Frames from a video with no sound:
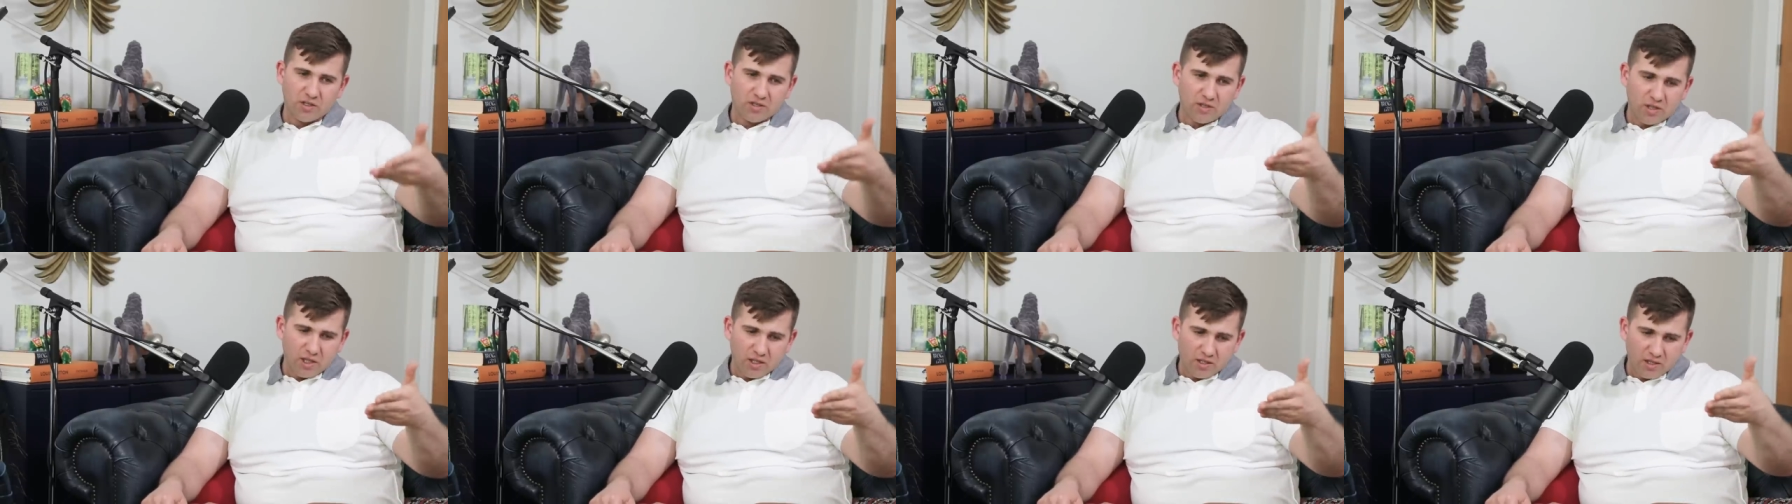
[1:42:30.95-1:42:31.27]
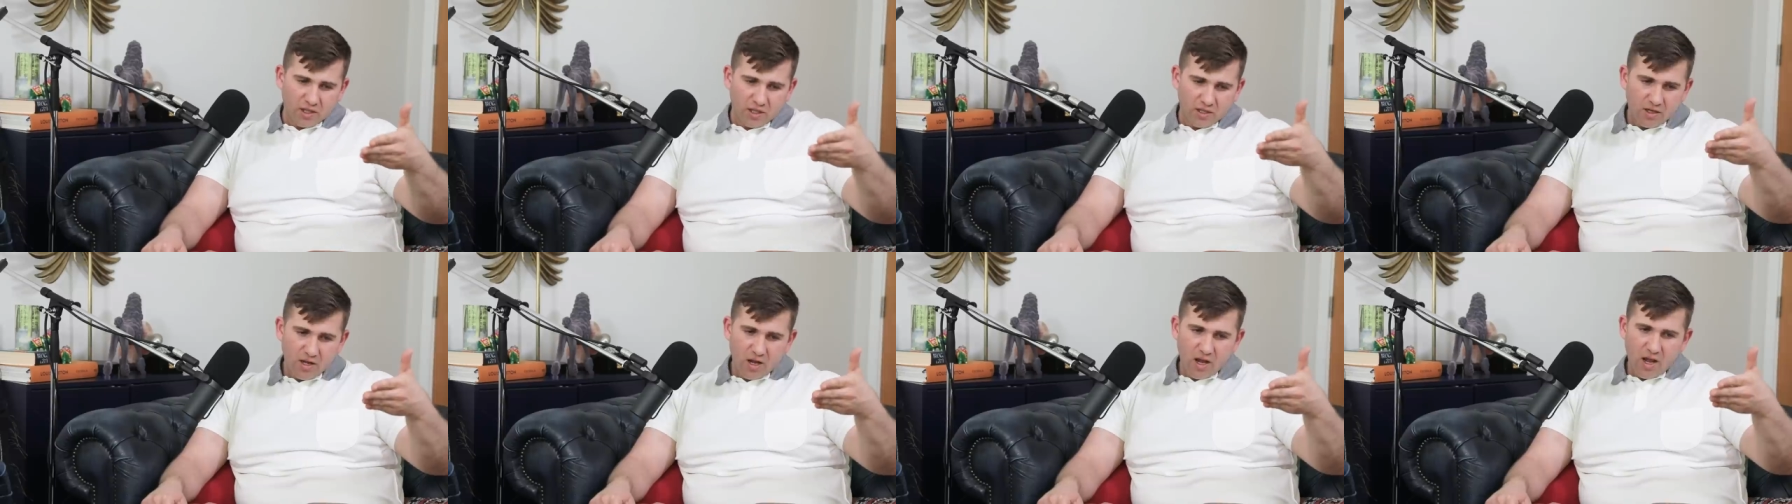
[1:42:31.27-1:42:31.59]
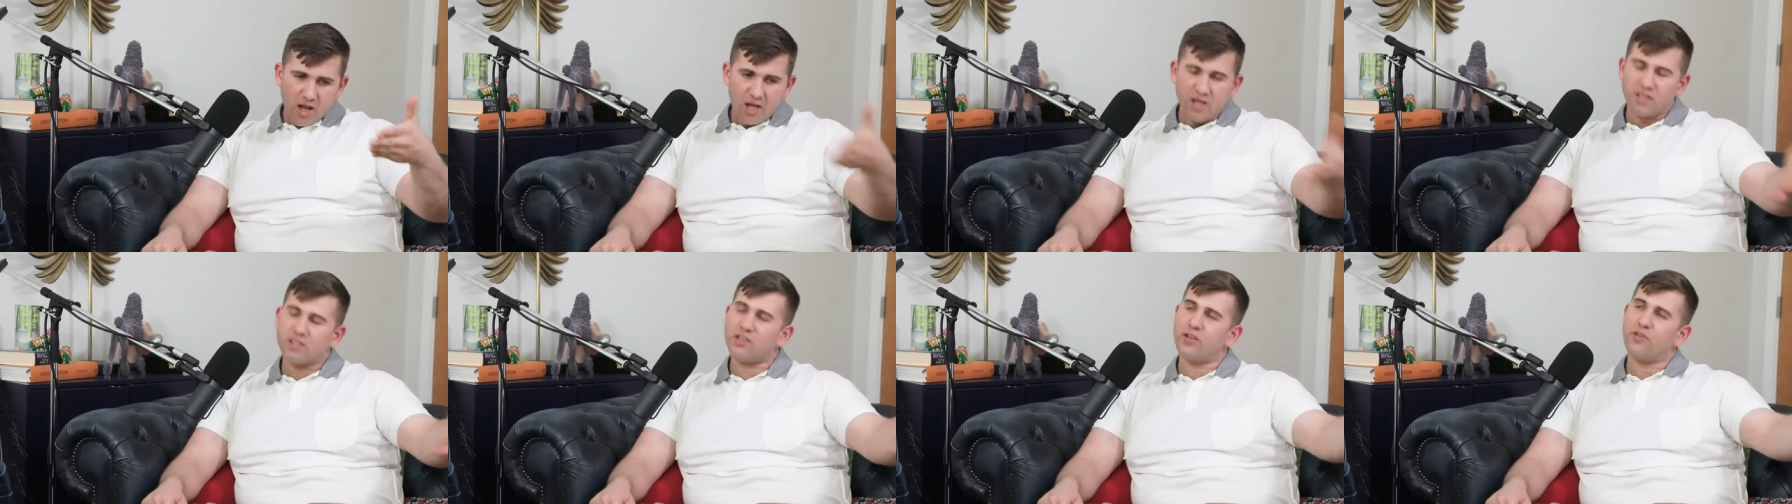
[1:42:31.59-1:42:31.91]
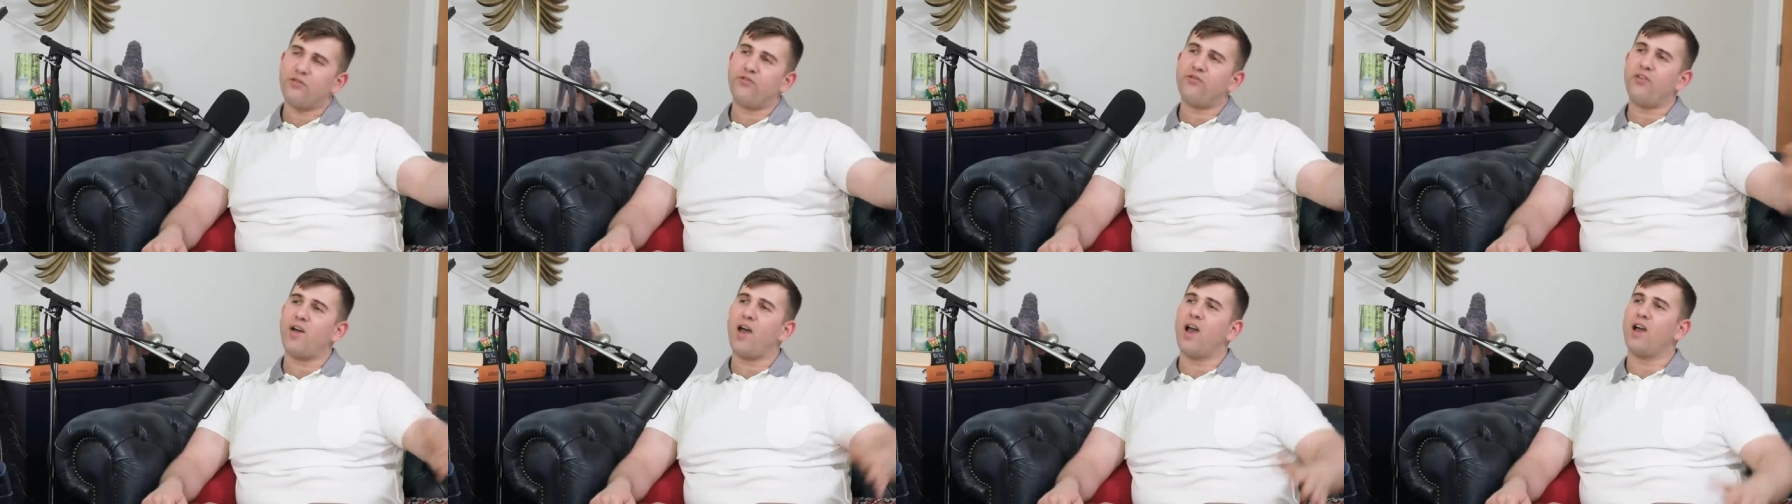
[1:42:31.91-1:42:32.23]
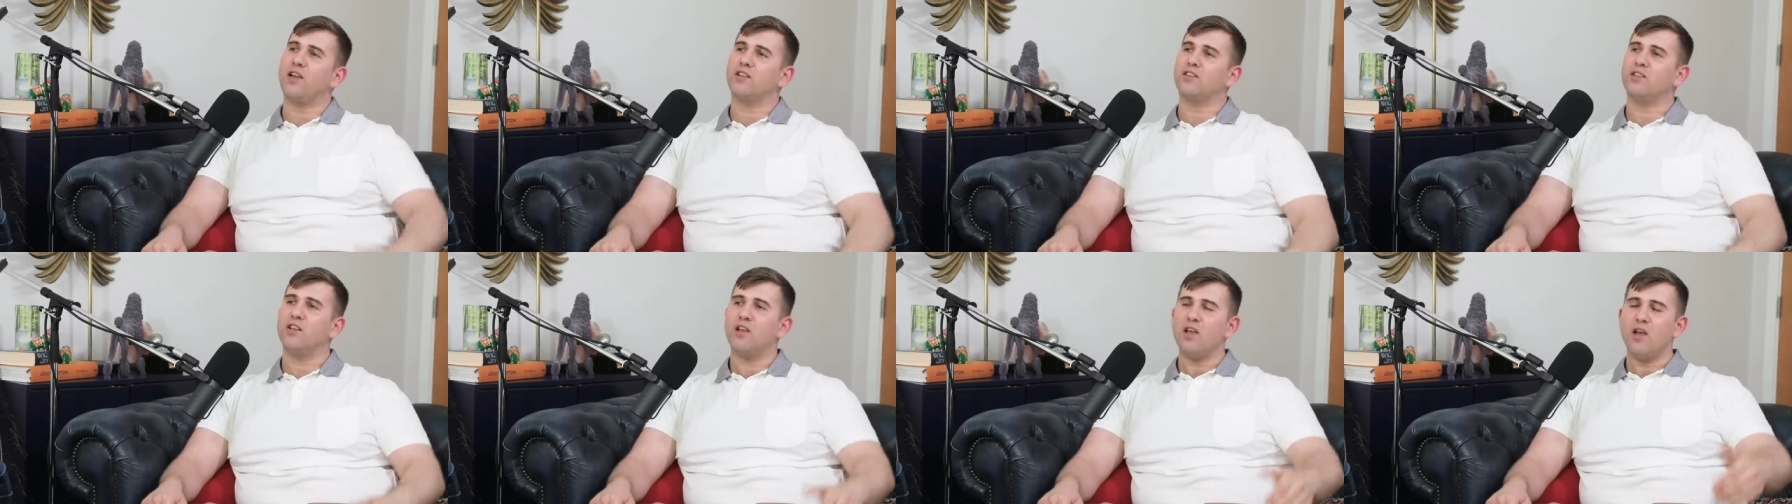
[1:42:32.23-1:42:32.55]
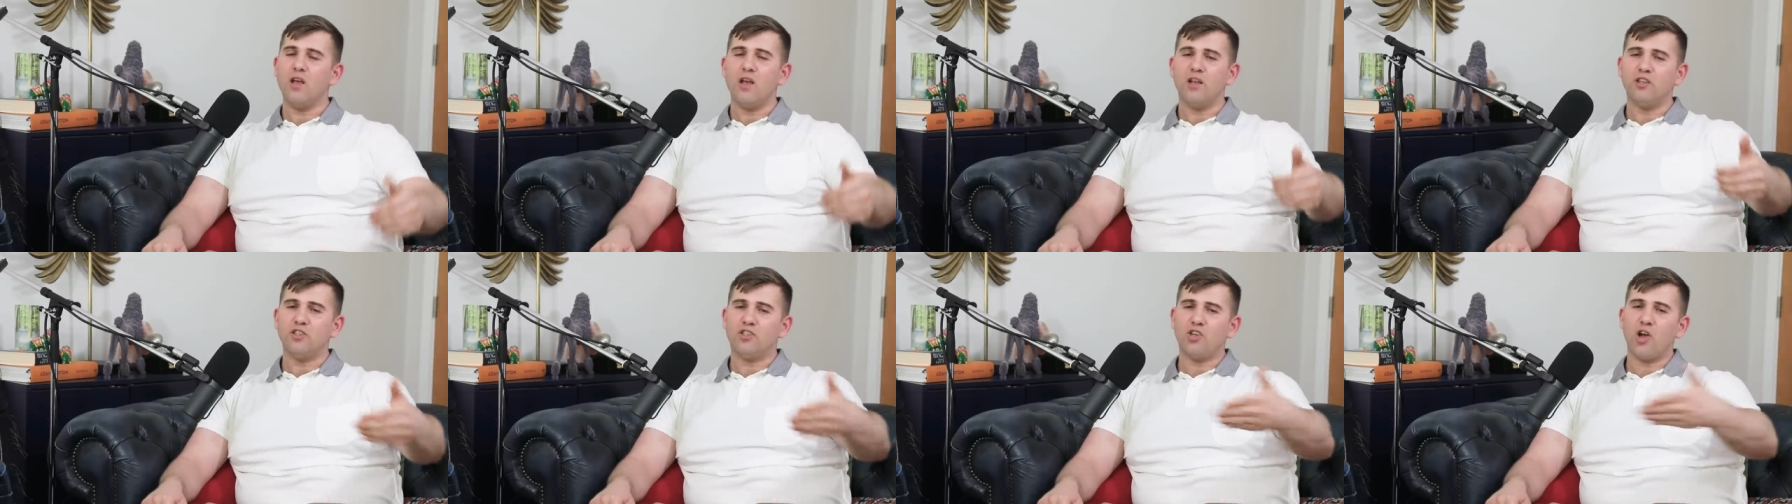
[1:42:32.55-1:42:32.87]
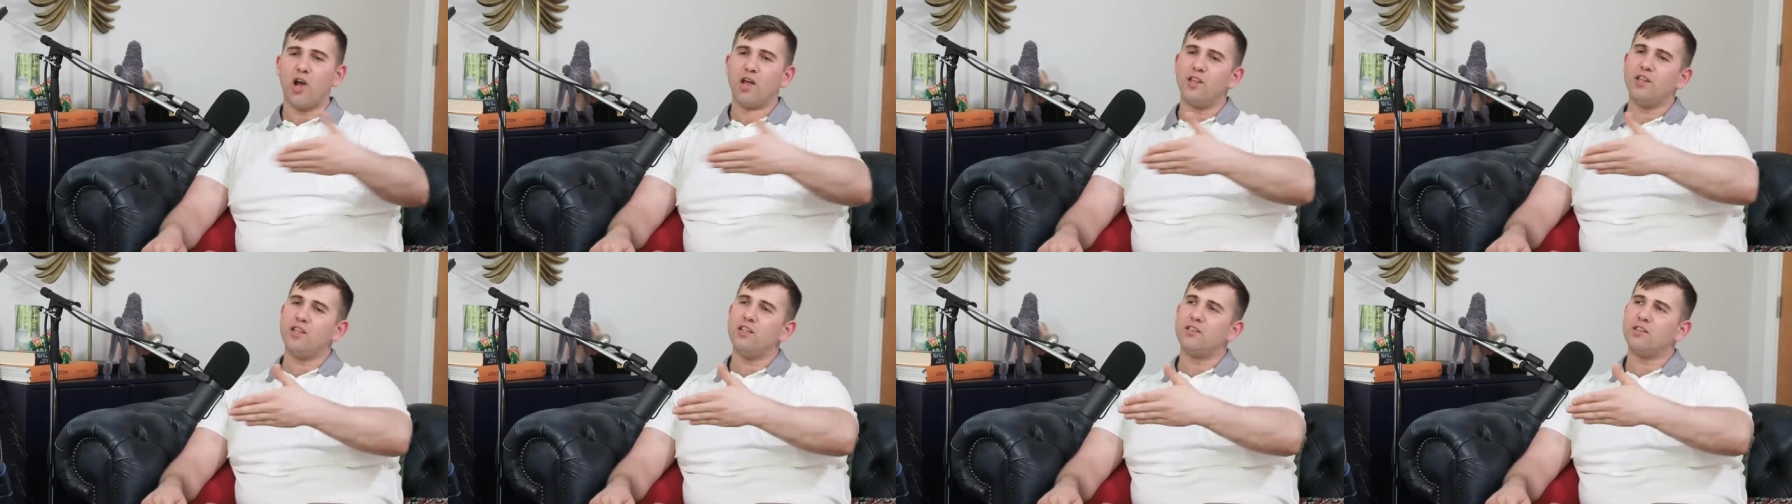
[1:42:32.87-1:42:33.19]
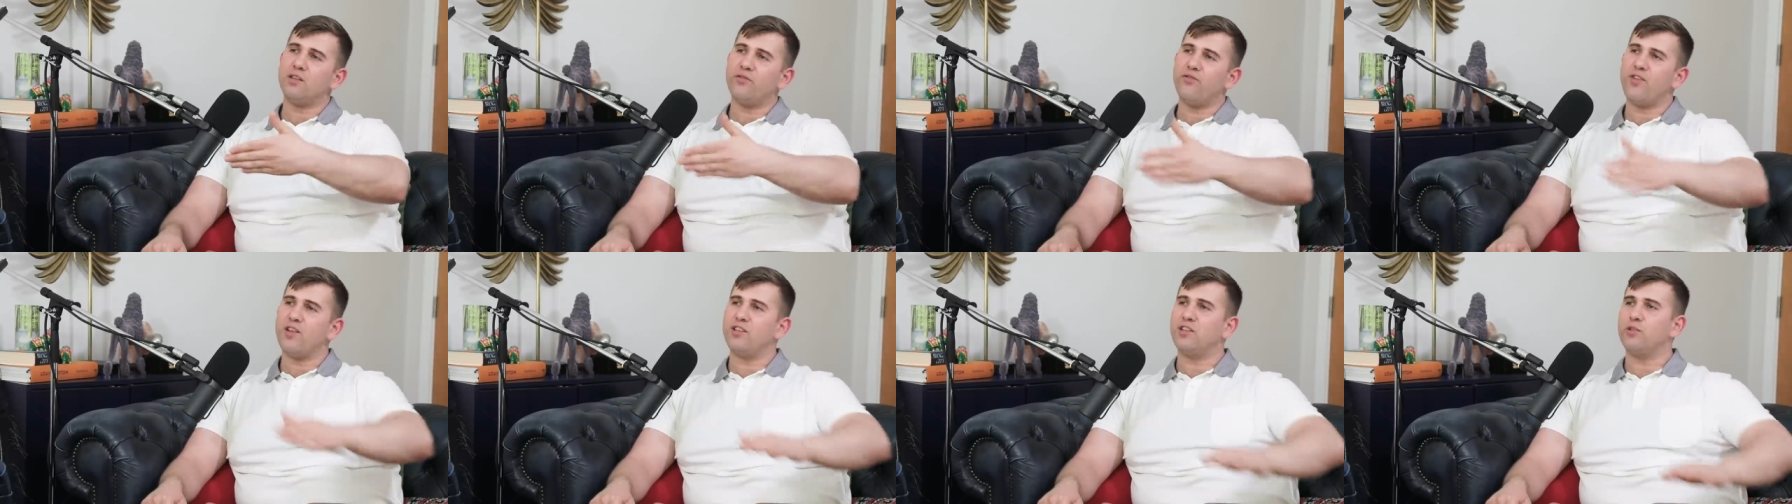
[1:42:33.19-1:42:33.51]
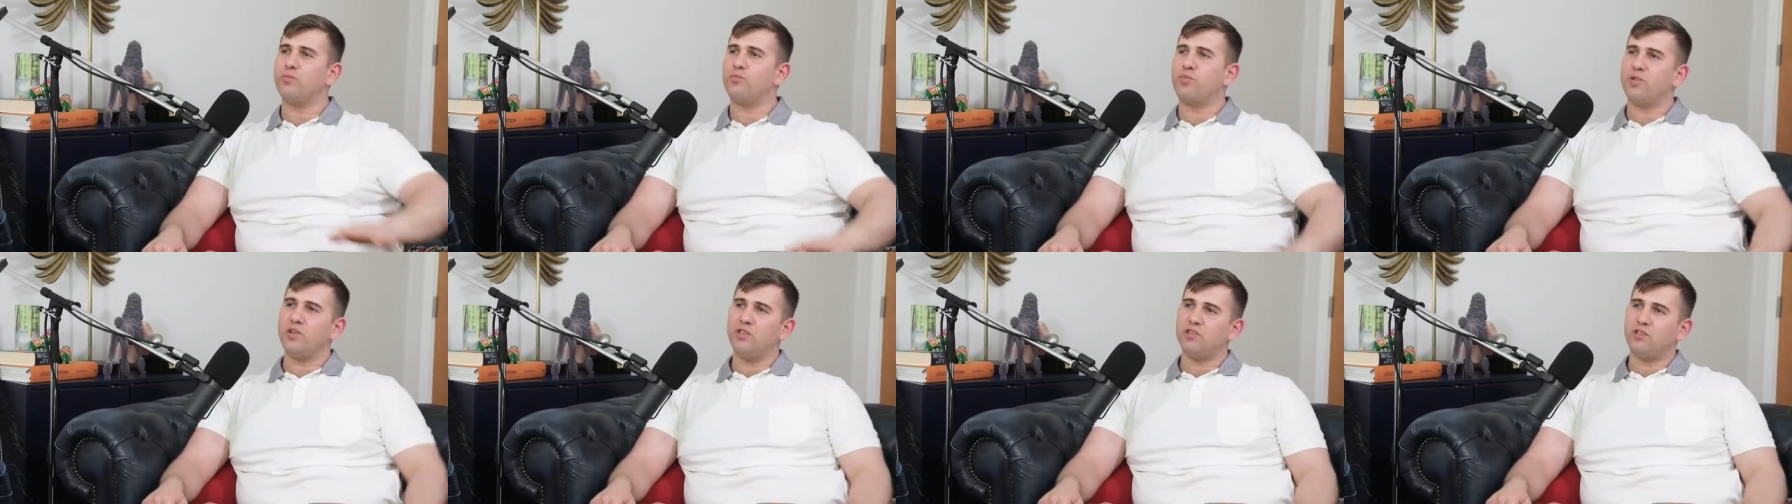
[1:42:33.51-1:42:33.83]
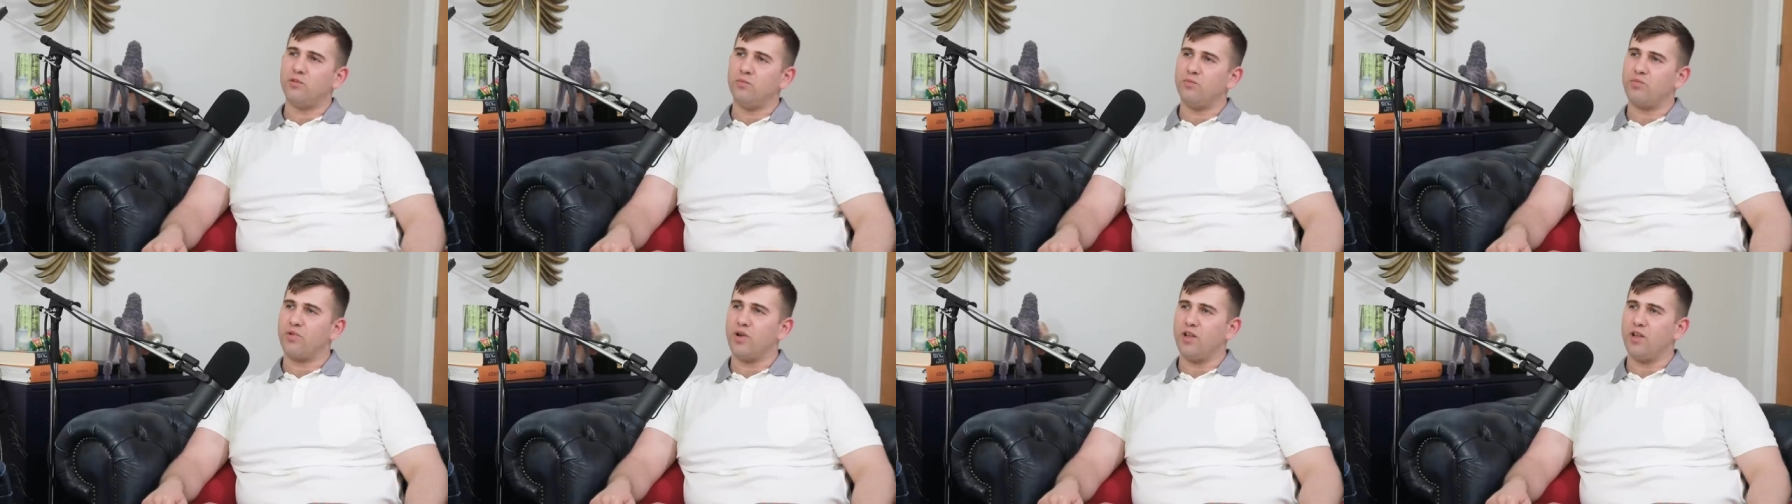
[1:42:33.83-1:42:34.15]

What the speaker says: It's a fact. Chinese invented printing